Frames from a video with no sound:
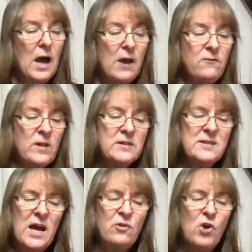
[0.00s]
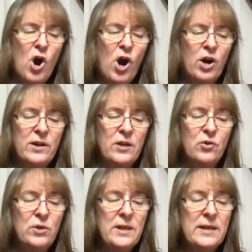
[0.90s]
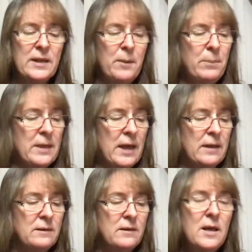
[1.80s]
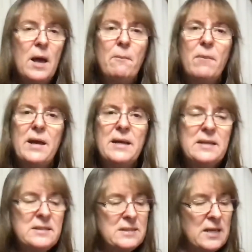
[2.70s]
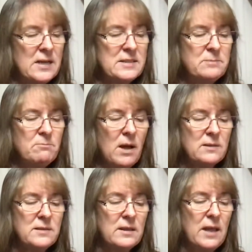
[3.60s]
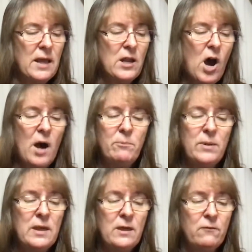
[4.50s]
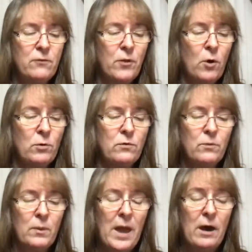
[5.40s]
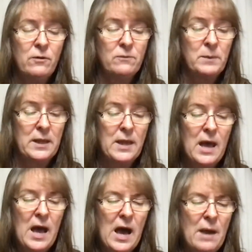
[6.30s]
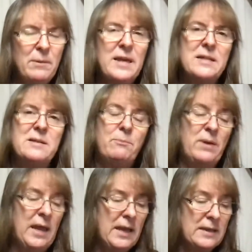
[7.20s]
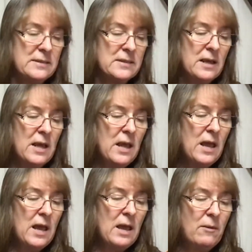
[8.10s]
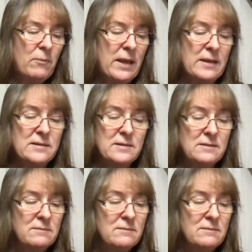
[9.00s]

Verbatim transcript: I fell down hard and couldn't get up again. My insides melted and hot pee flowed out of me. I began to paint. Pant.